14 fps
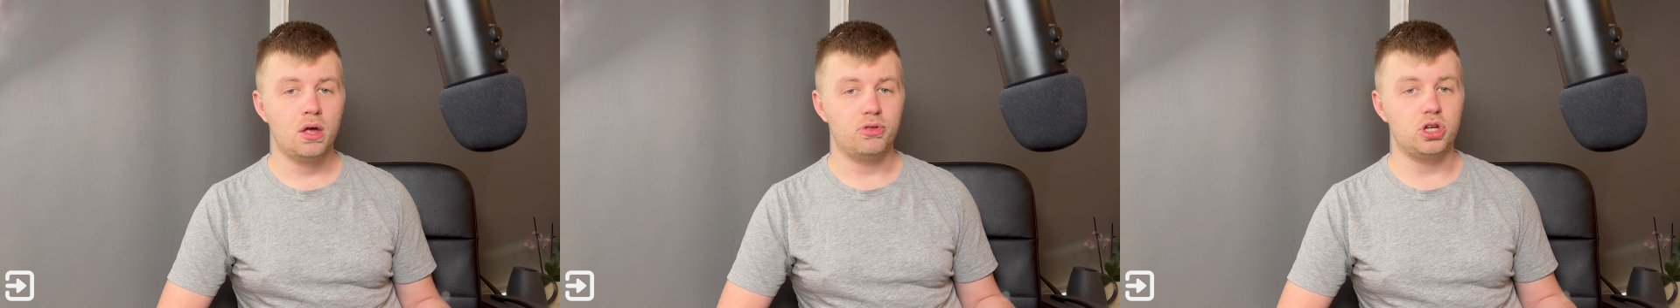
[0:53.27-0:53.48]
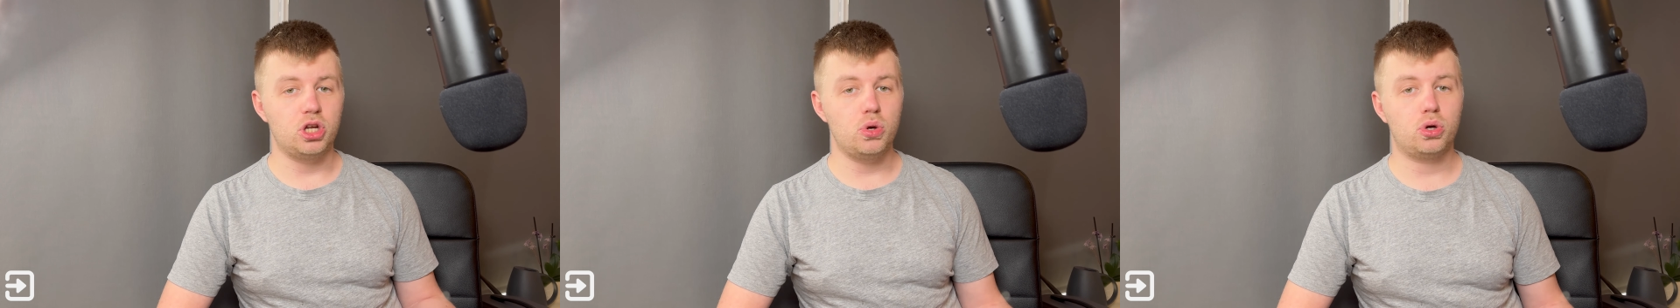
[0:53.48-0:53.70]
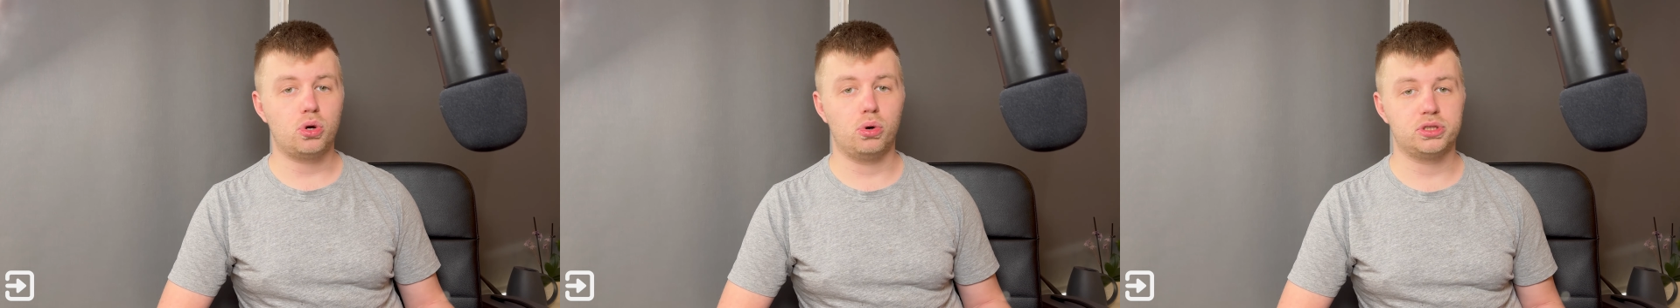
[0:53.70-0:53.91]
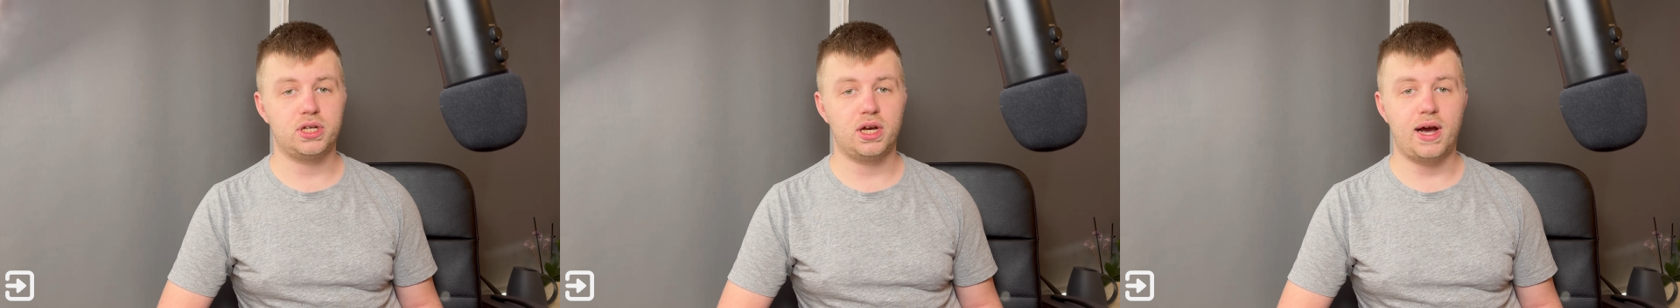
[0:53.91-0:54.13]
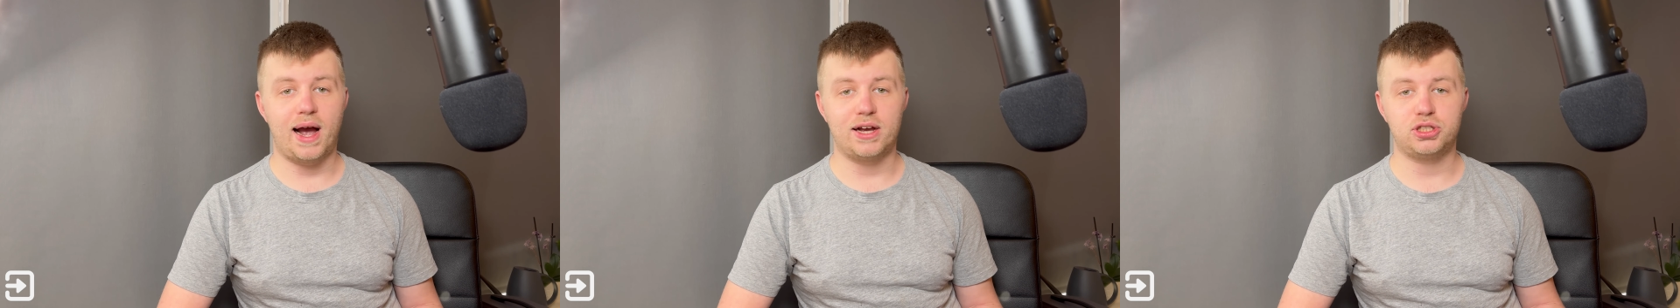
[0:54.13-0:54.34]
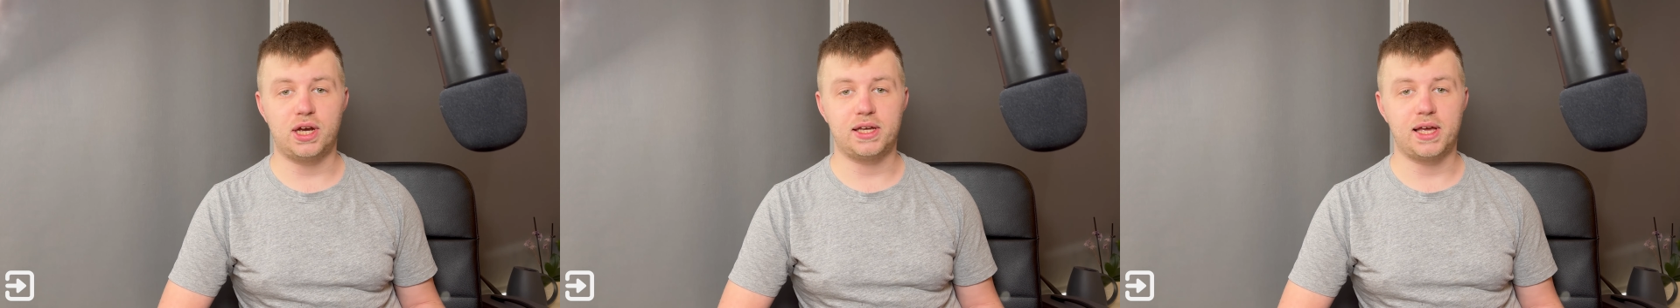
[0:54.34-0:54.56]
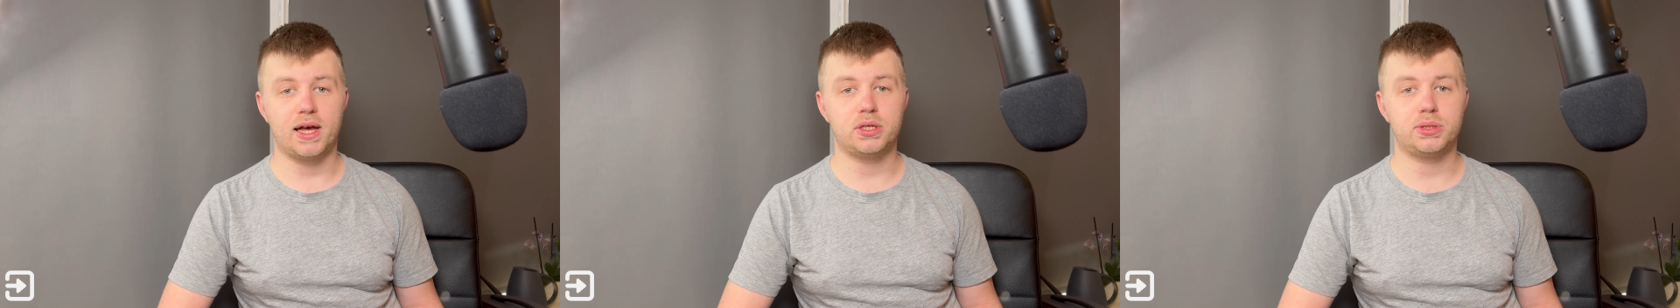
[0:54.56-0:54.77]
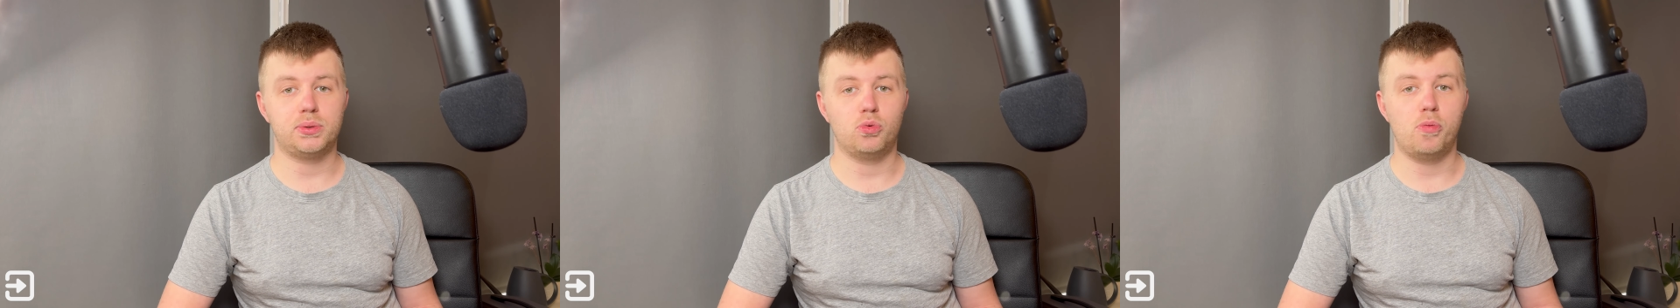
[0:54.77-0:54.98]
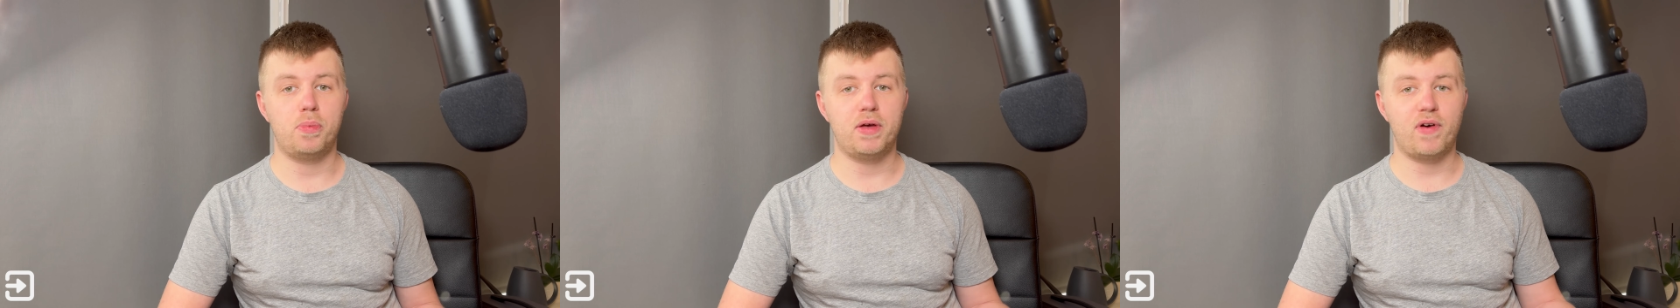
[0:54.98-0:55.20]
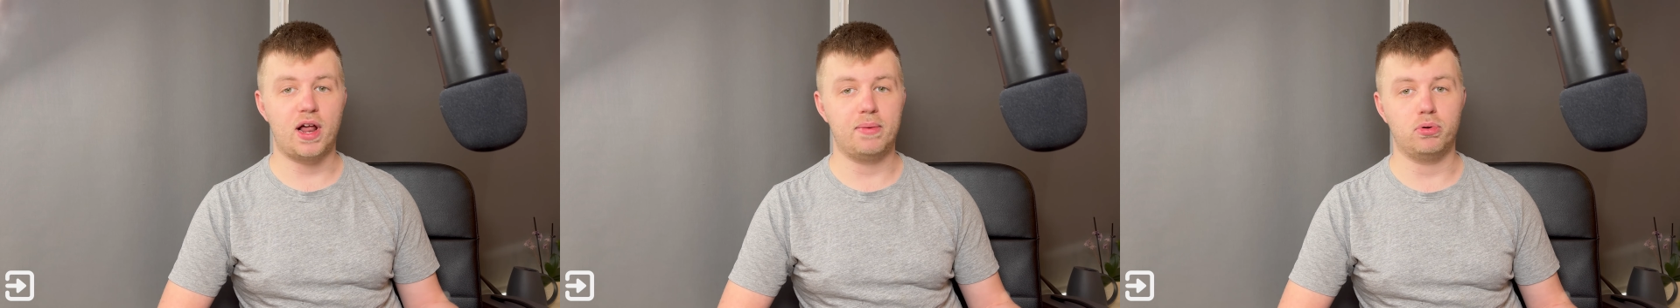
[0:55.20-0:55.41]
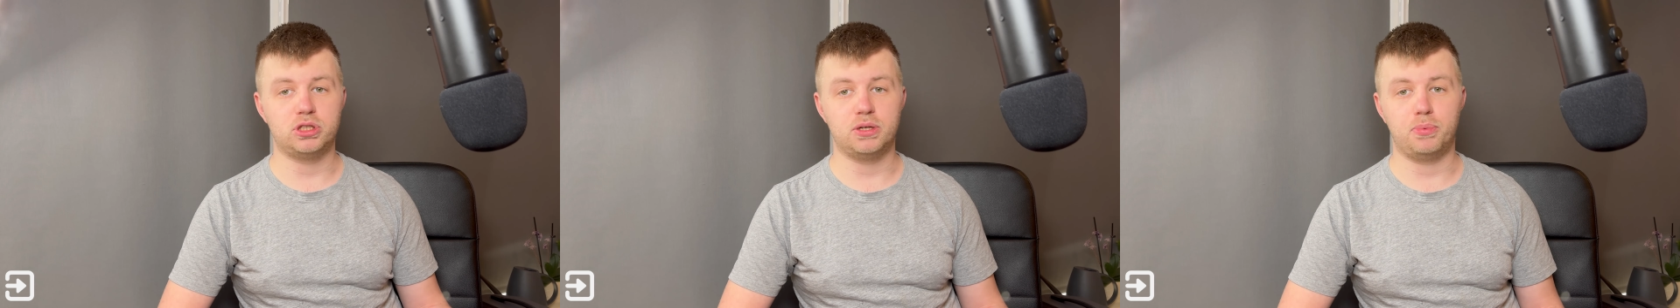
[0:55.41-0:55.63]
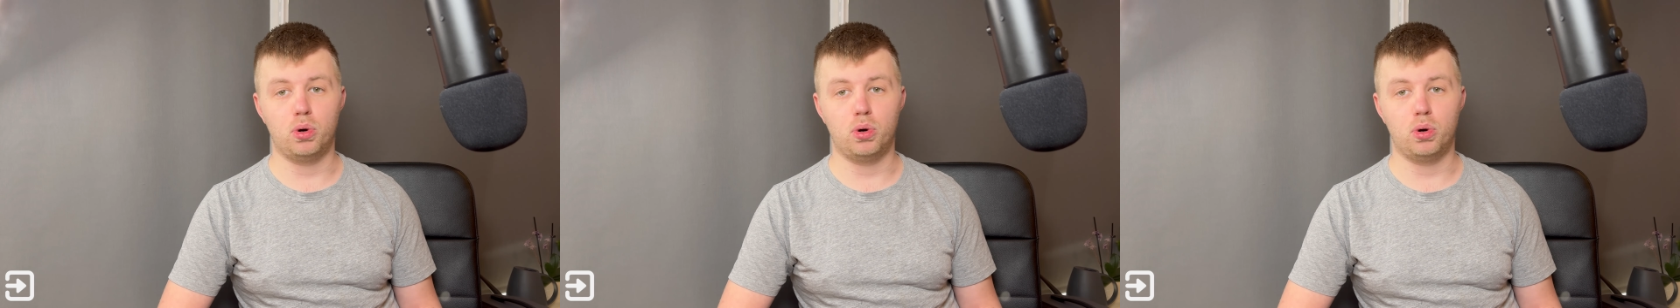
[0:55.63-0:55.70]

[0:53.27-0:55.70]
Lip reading: The new Corsa #Yes will be available to